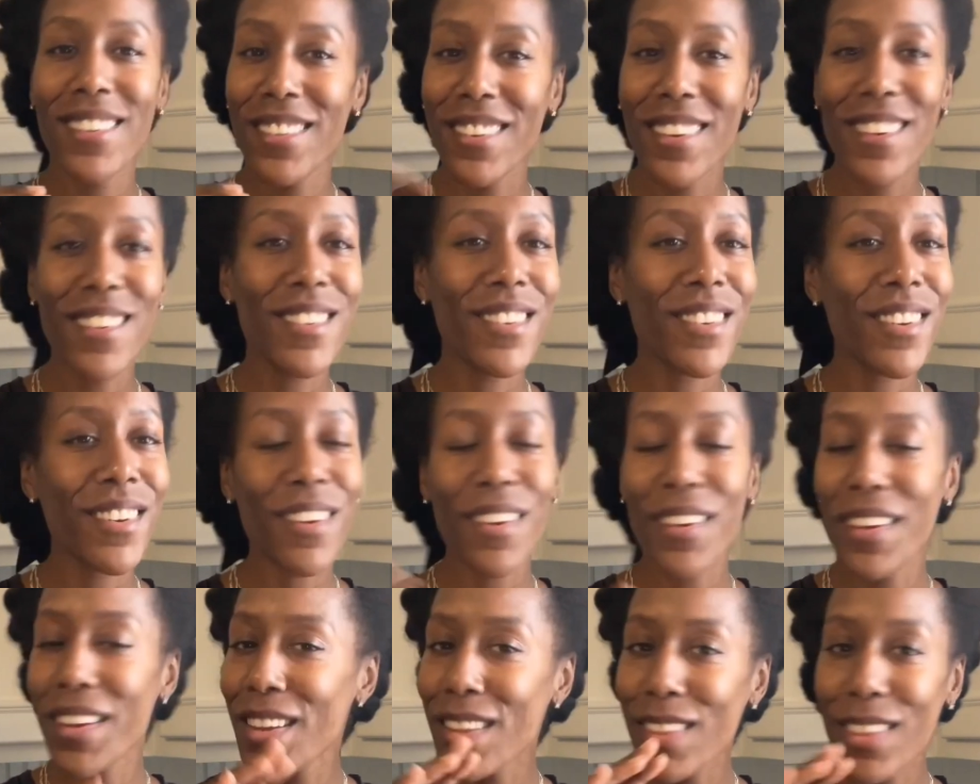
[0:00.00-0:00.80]
ginger,
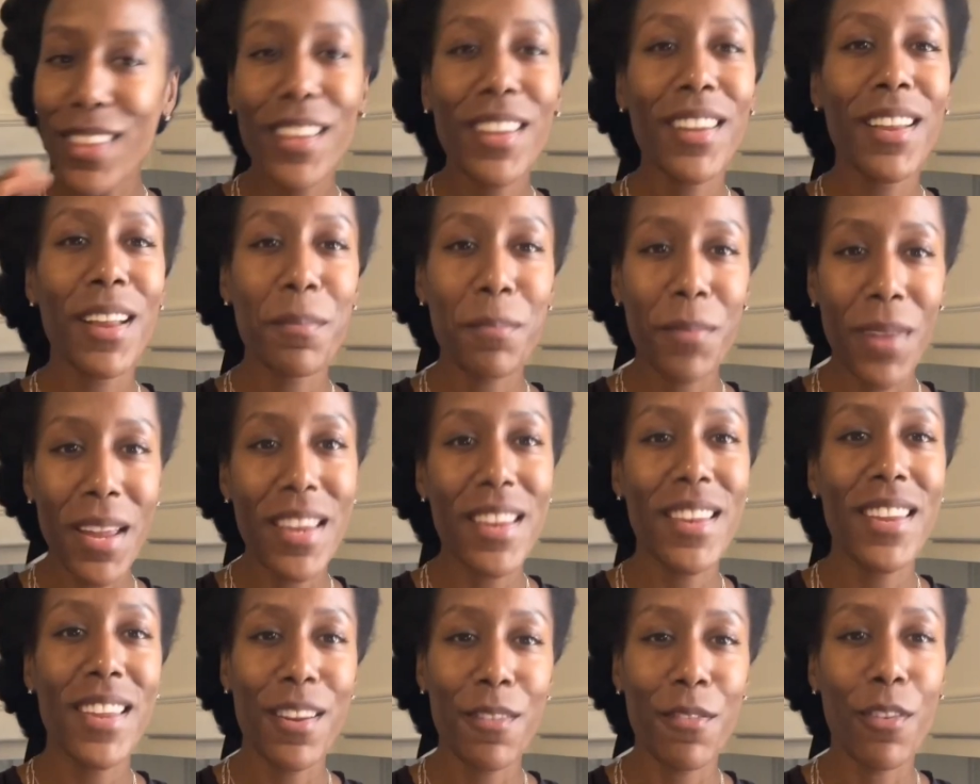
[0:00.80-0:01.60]
anything that I may
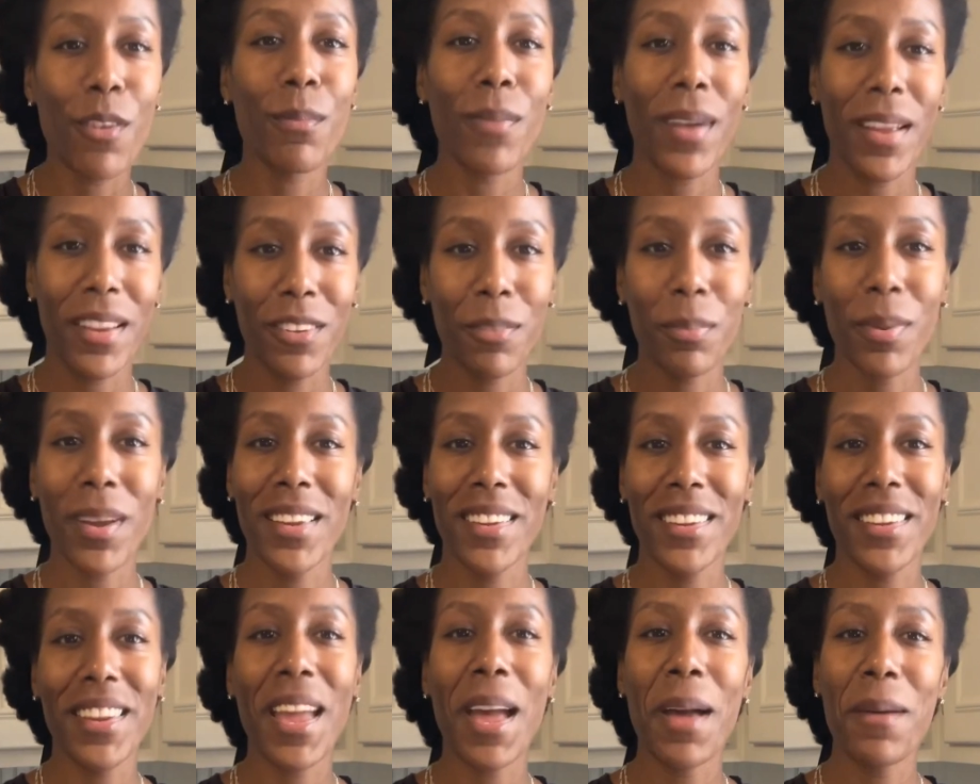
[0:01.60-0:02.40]
need for my spice